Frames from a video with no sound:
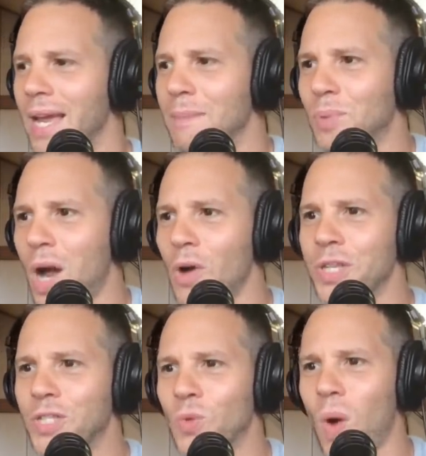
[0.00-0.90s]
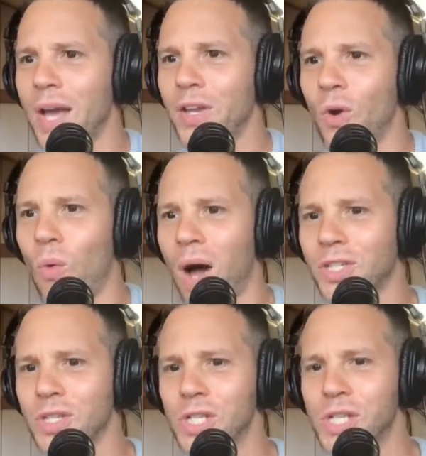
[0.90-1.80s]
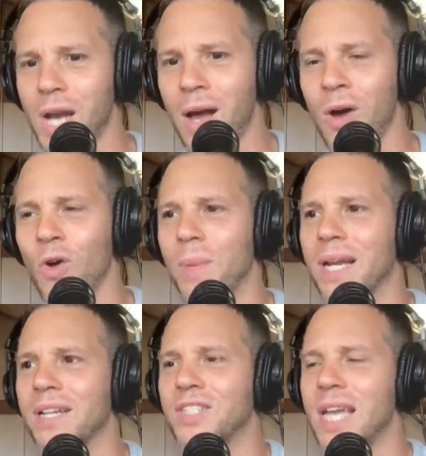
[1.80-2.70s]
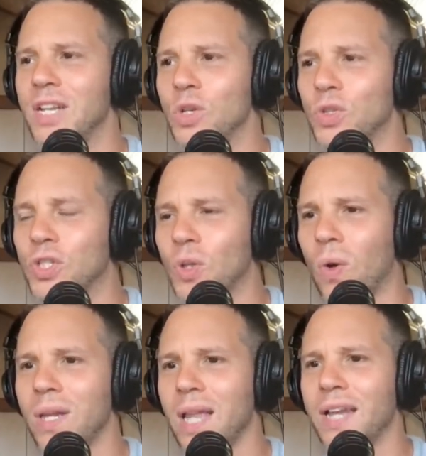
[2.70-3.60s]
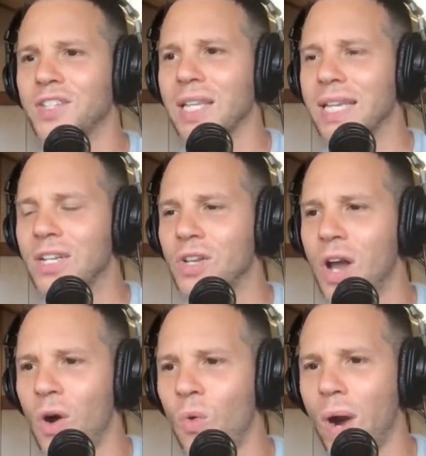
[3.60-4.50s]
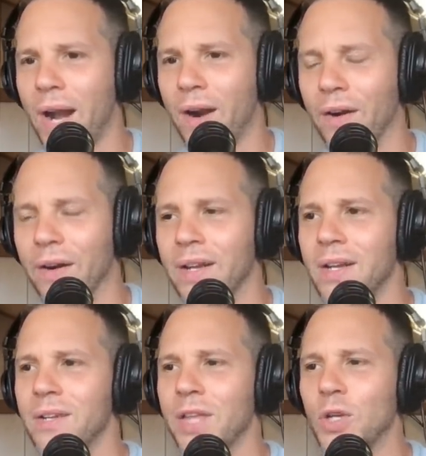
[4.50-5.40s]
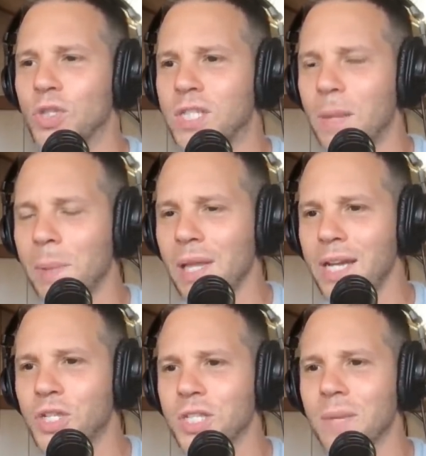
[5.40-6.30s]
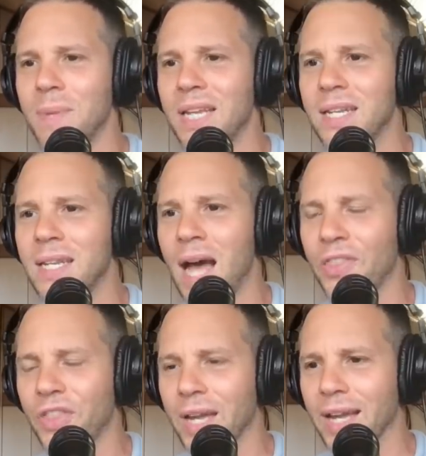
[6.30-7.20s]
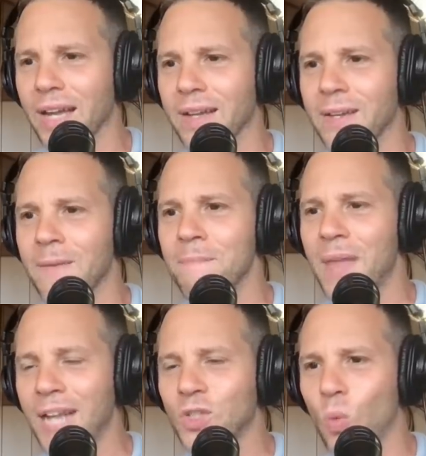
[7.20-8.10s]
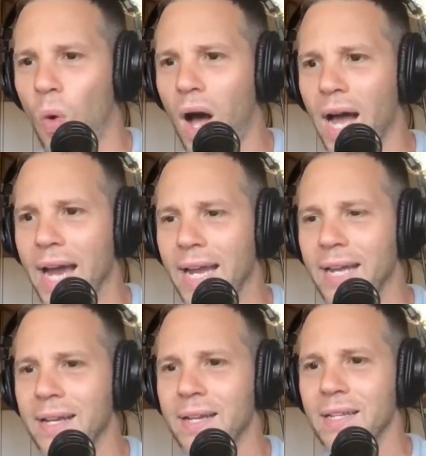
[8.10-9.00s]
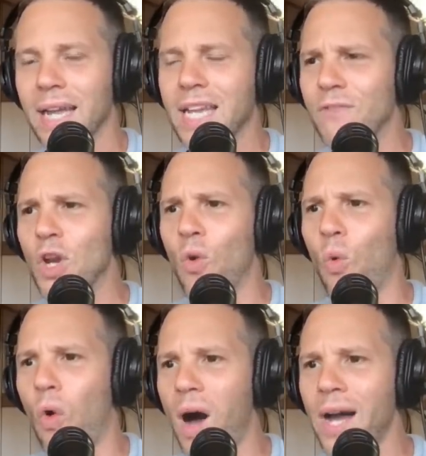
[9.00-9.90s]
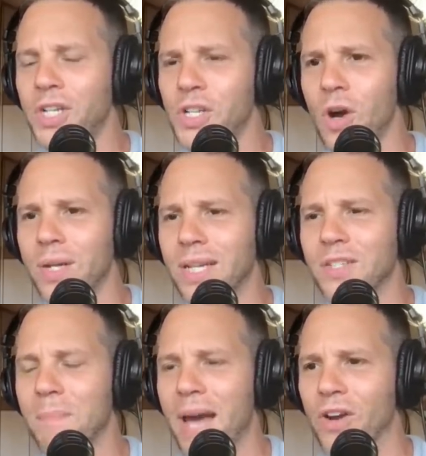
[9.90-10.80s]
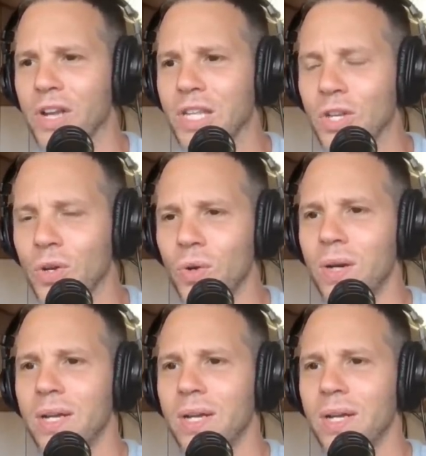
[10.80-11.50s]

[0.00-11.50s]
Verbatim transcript: And bro, this is why you don't watch the show because they do storylines that lead nowhere. They do stipulations that mean nothing. That's why. Like, if you don't watch, no, it doesn't matter to you.